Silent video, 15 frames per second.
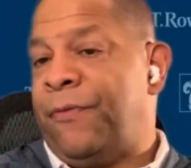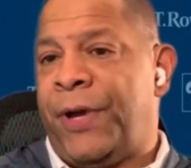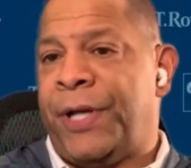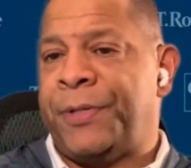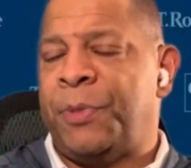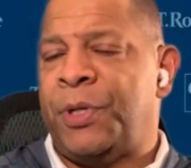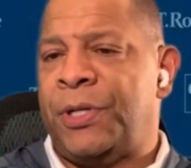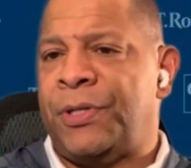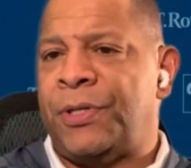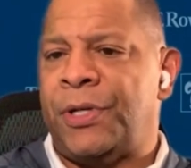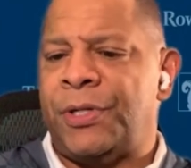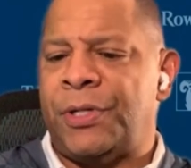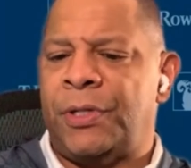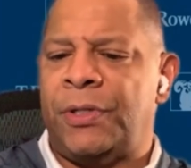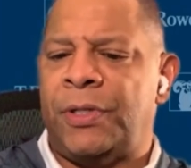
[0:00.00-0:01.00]
investment
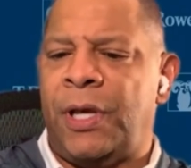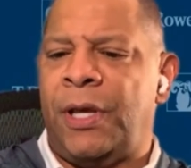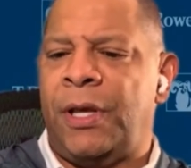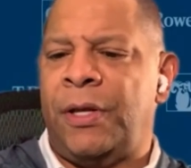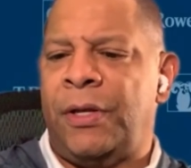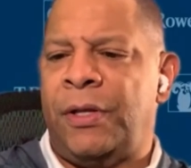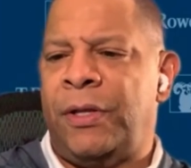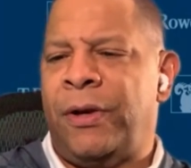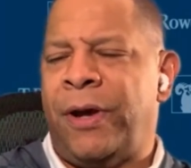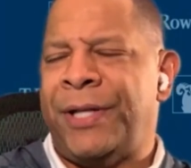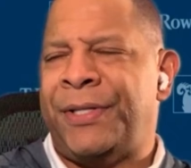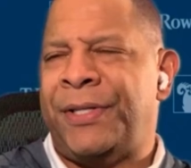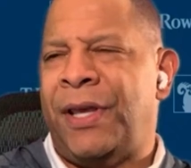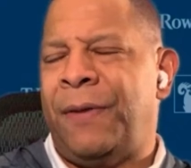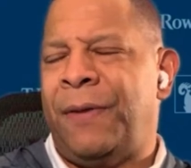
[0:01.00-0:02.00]
decisions. And,
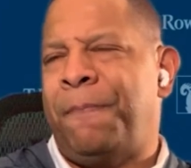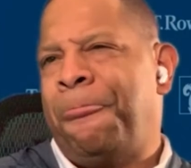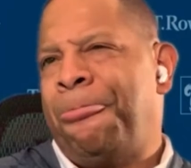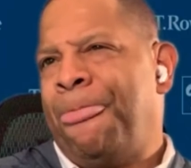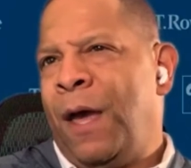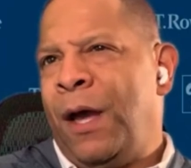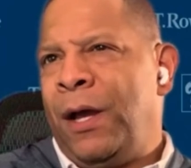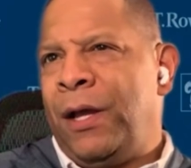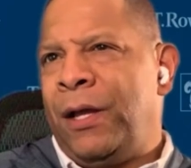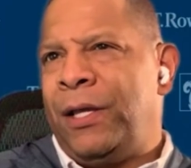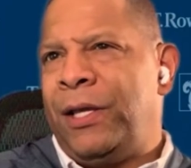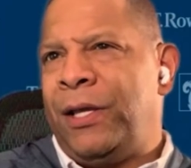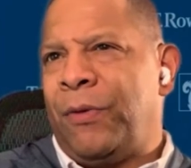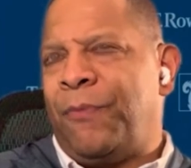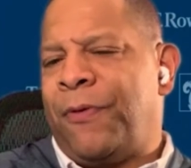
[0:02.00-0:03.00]
I'd say
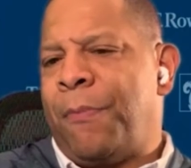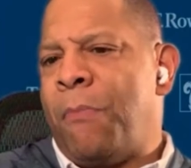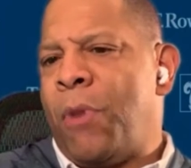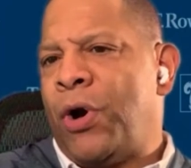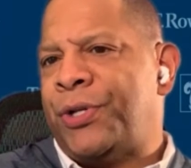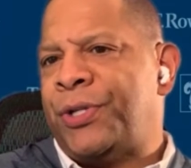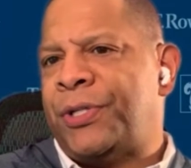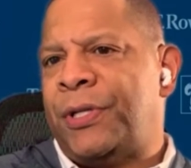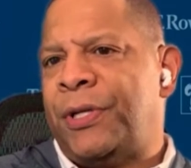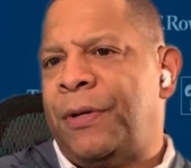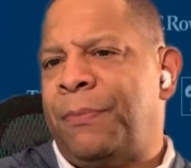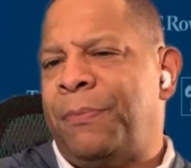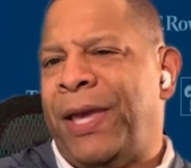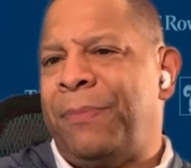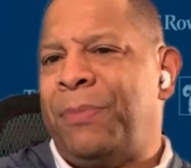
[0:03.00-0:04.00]
from March
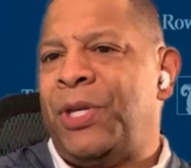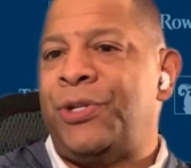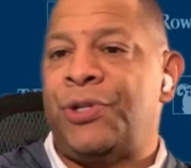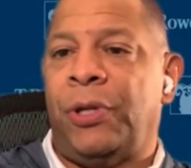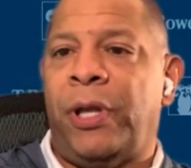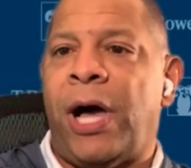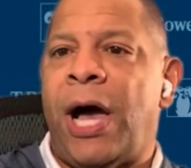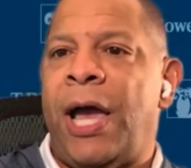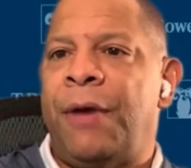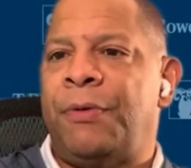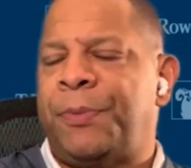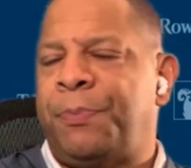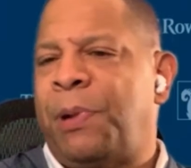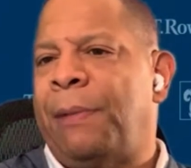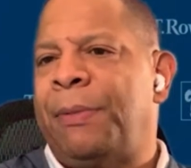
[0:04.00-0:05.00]
to maybe July, it
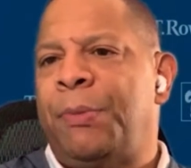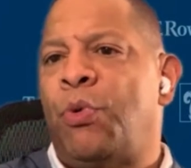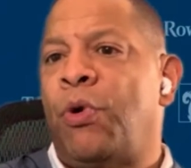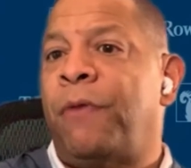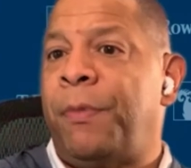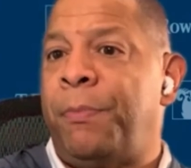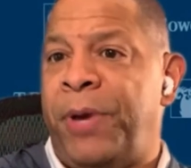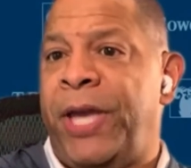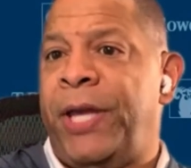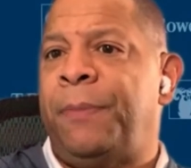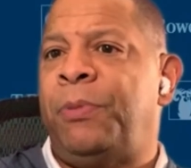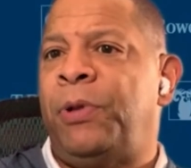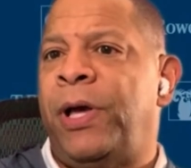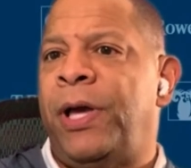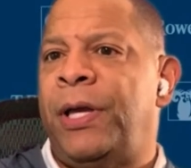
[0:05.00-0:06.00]
was probably more of a
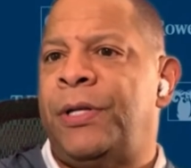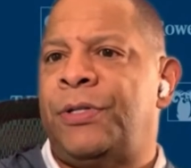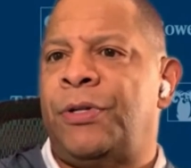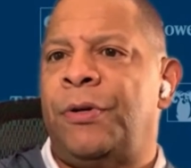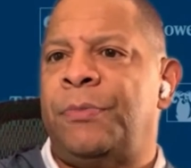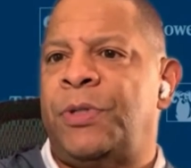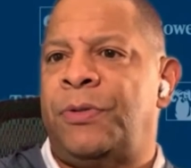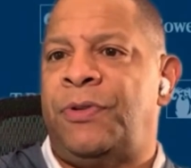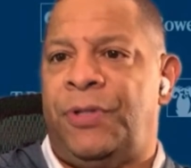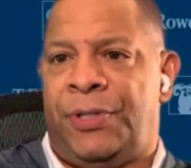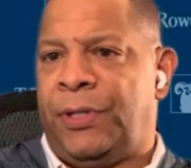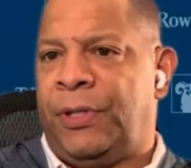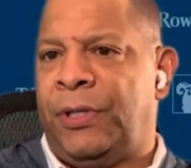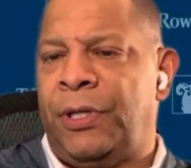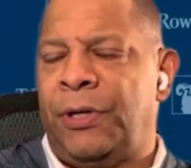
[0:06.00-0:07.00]
beta play in terms of
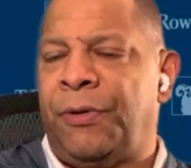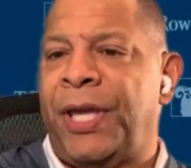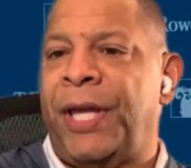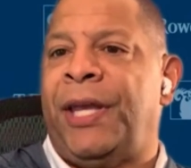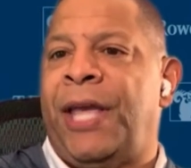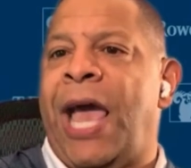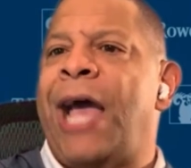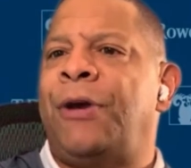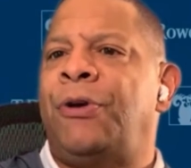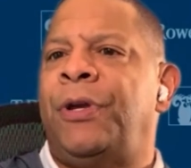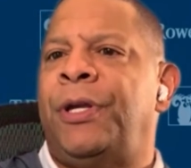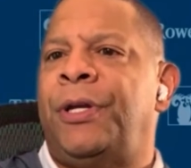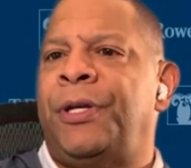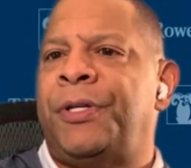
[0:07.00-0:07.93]
just, getting aggregate